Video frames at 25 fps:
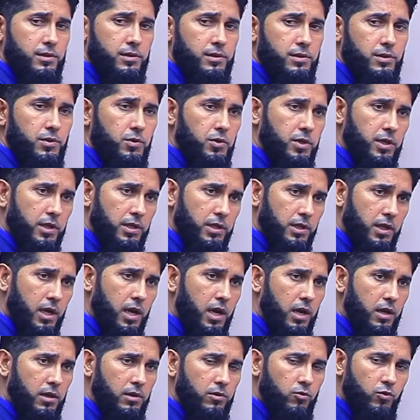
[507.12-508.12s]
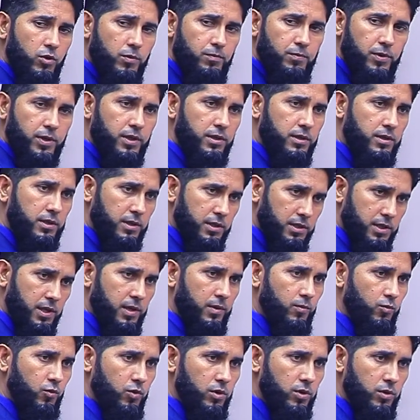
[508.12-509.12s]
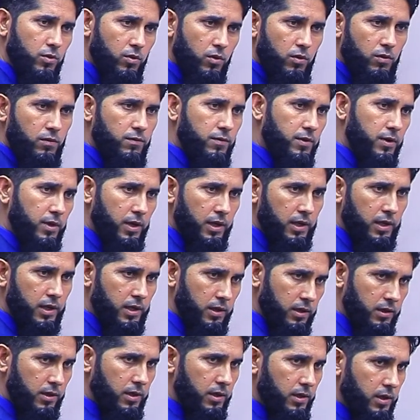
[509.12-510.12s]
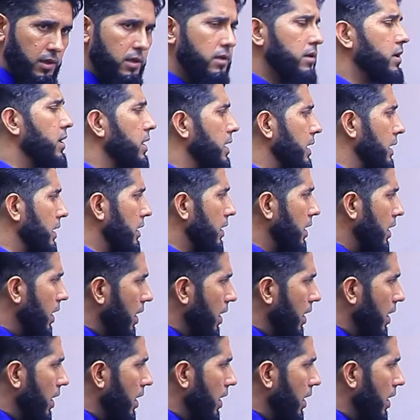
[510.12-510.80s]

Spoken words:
You cannot repeat the same word over again and again and again.